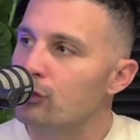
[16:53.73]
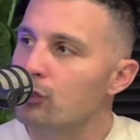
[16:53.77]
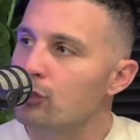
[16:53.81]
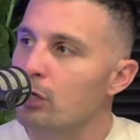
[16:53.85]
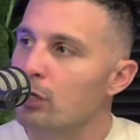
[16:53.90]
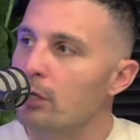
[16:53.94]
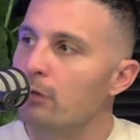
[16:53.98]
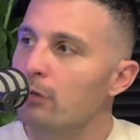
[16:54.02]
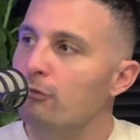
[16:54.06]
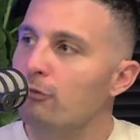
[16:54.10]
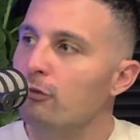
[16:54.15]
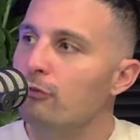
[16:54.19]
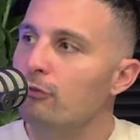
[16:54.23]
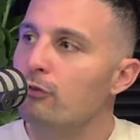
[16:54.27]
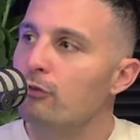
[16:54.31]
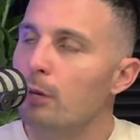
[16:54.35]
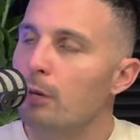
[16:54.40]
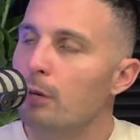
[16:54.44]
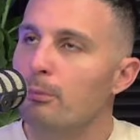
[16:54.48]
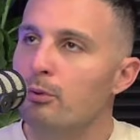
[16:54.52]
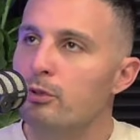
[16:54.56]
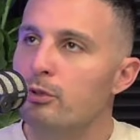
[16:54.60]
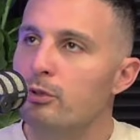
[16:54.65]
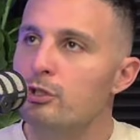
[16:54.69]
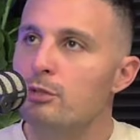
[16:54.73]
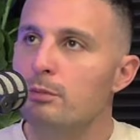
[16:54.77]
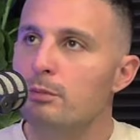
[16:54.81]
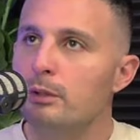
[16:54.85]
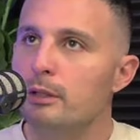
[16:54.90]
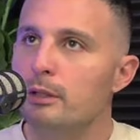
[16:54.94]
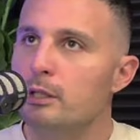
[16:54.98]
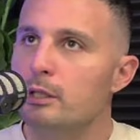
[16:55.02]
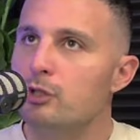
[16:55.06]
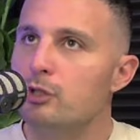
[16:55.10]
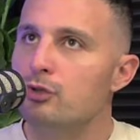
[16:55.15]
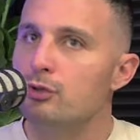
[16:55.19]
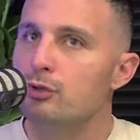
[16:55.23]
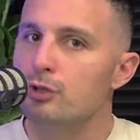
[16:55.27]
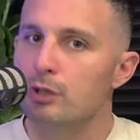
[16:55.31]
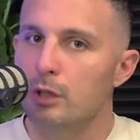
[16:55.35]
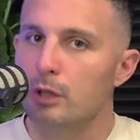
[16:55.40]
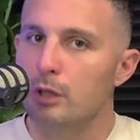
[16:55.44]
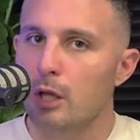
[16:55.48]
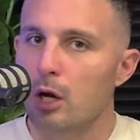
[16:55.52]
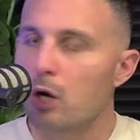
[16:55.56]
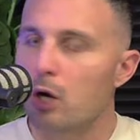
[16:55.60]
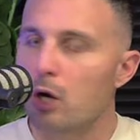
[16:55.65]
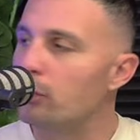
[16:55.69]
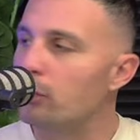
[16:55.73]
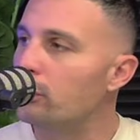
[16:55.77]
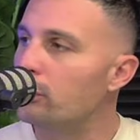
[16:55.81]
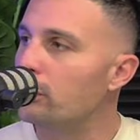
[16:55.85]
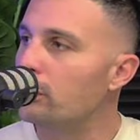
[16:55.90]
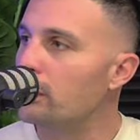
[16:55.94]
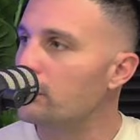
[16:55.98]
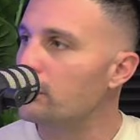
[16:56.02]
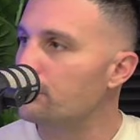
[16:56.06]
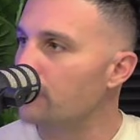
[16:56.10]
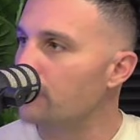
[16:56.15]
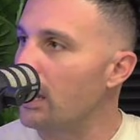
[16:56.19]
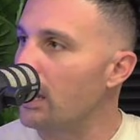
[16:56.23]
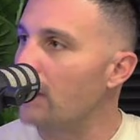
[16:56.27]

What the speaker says: So if you've got a principal and interest loan